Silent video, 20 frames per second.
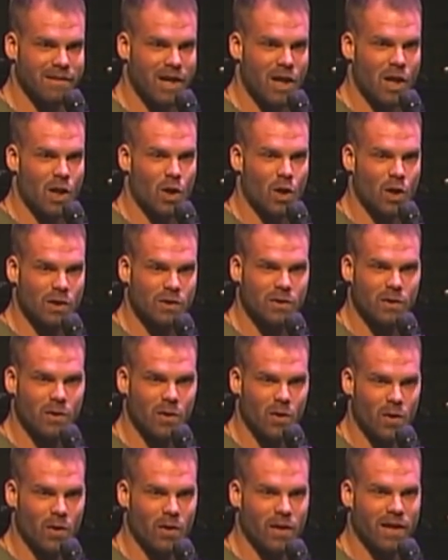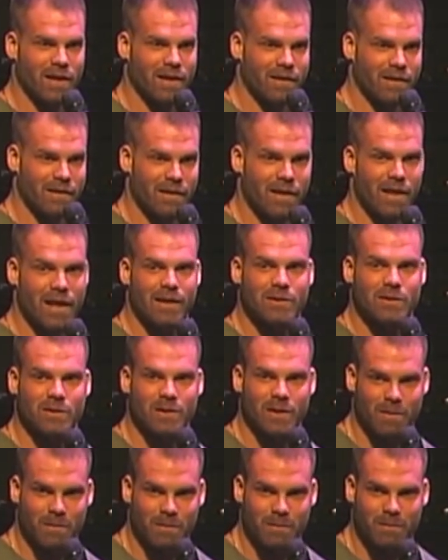I lost it all, and then
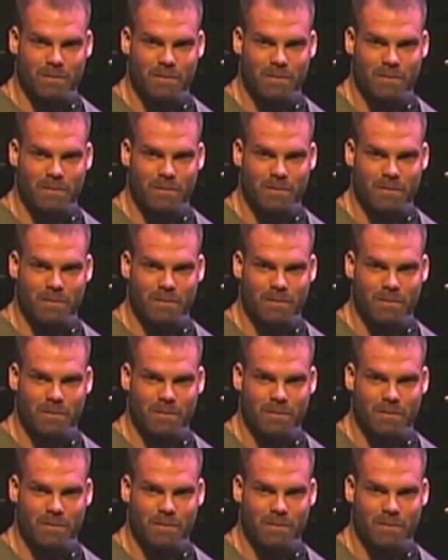some.